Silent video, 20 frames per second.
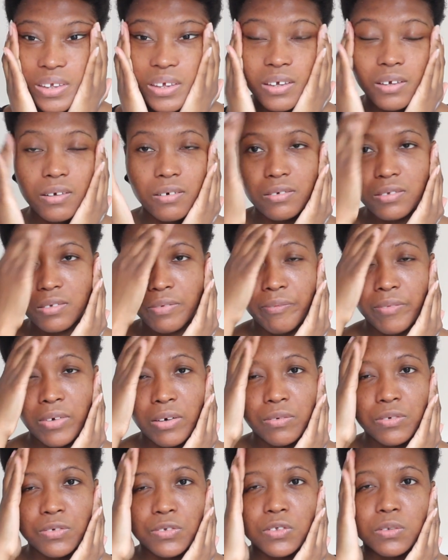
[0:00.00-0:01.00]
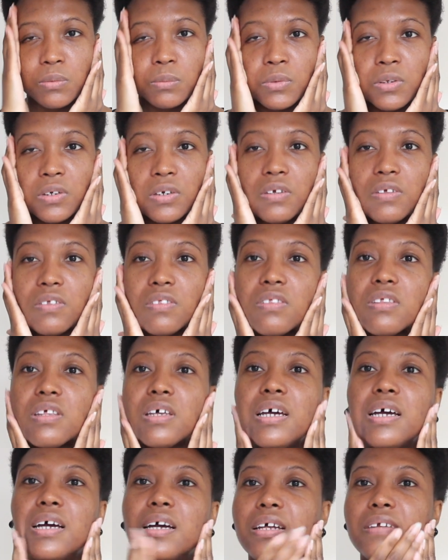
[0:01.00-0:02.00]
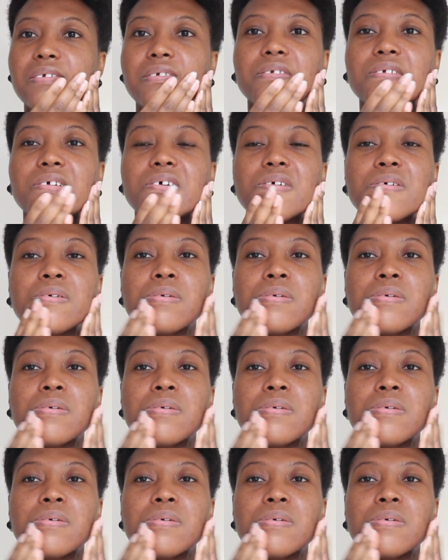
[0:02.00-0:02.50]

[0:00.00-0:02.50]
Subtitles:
It got some very smooth, and